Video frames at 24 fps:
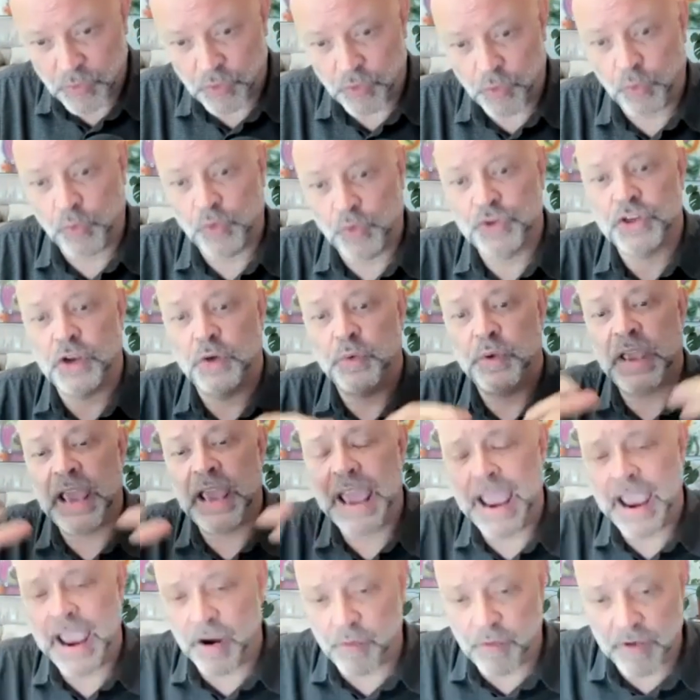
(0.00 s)
we're also
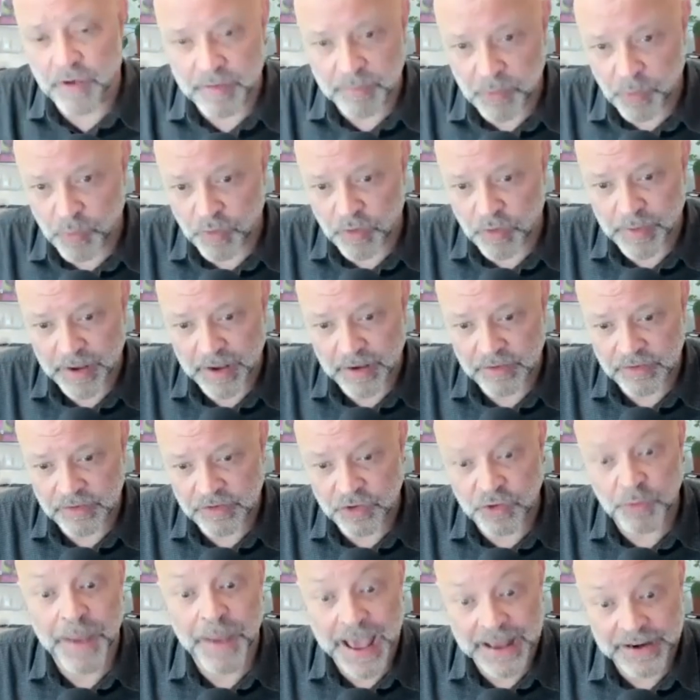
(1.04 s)
caring more about
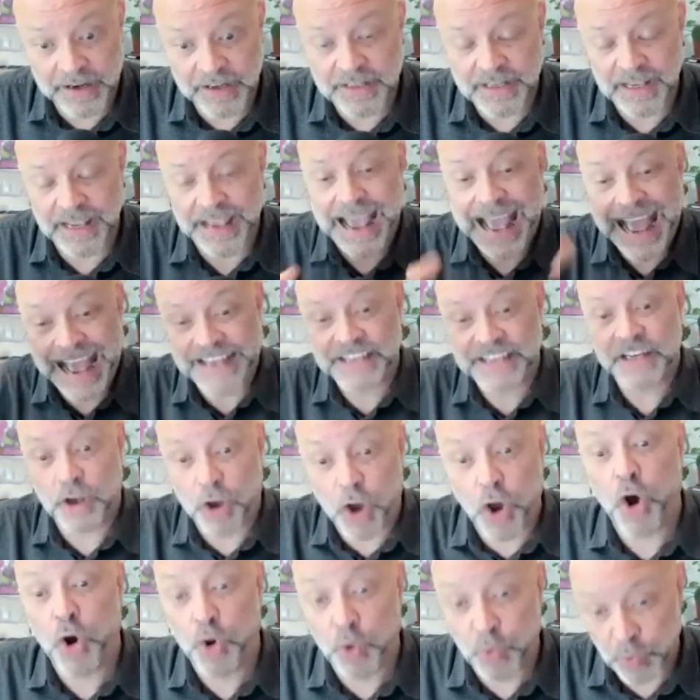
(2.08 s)
humanity as a
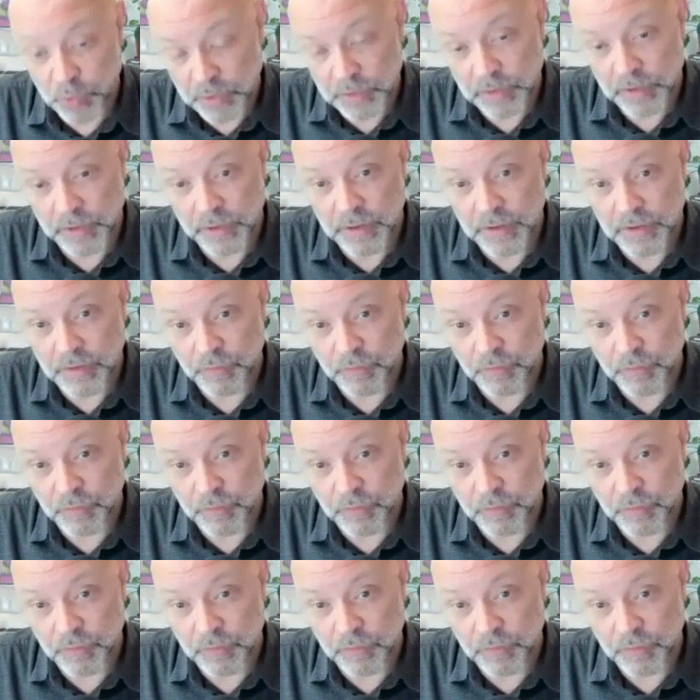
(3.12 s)
whole